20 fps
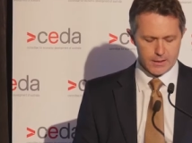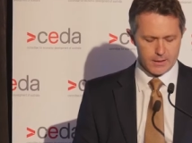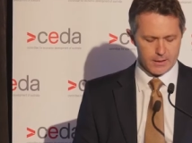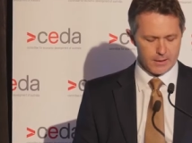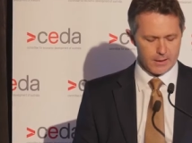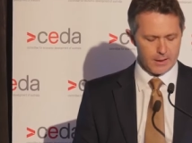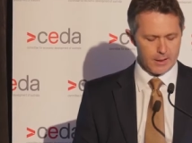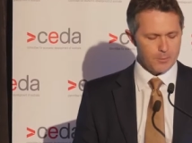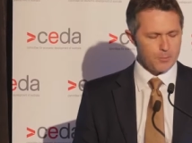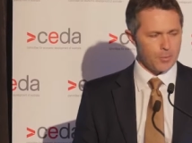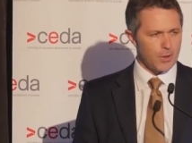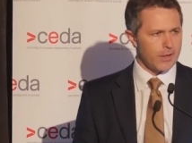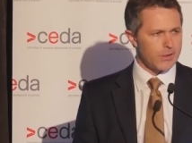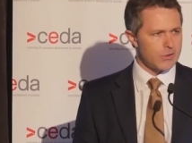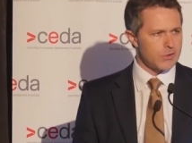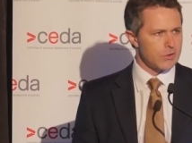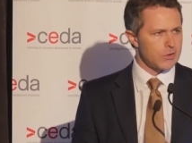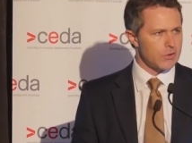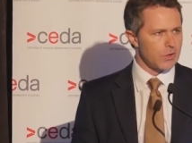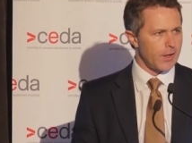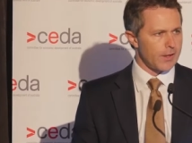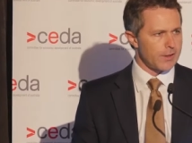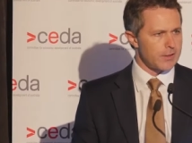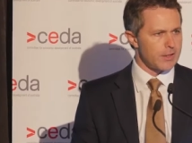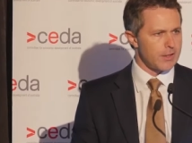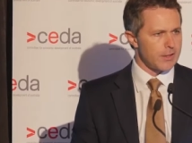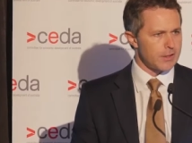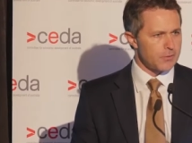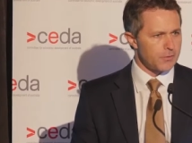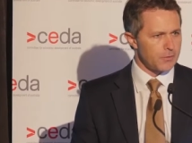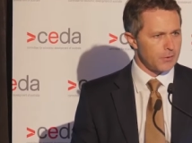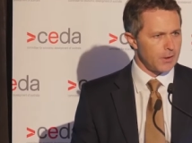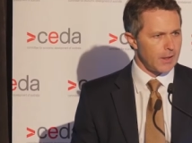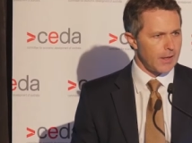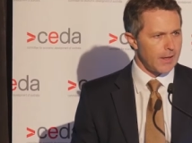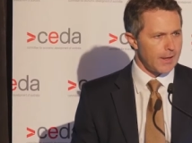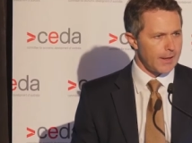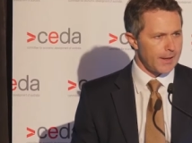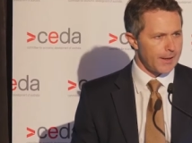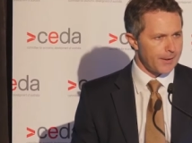it hit places like Townsville
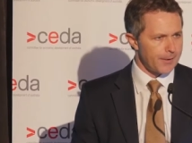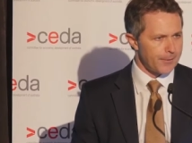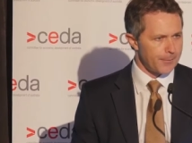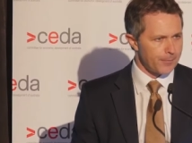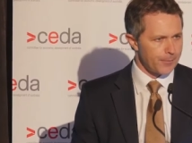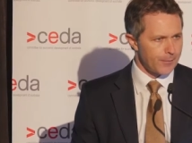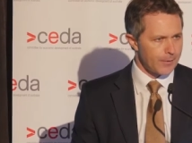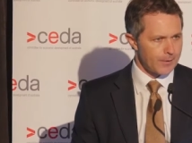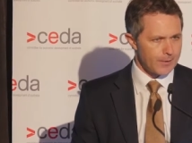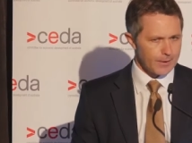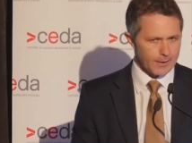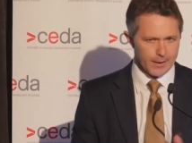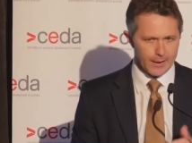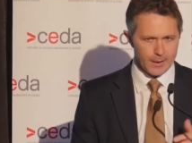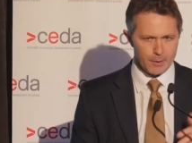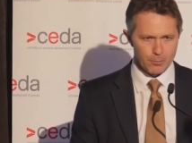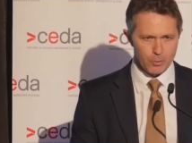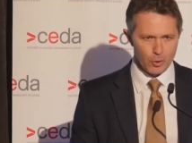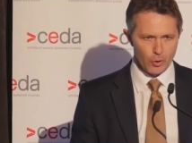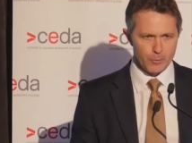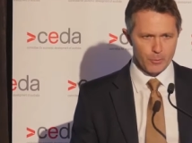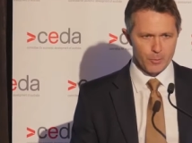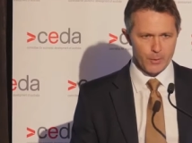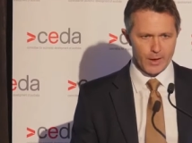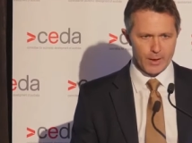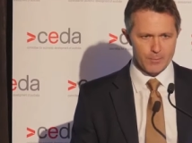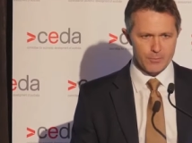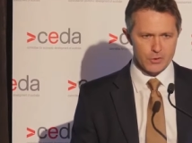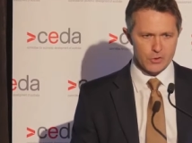hard and unemployment went up.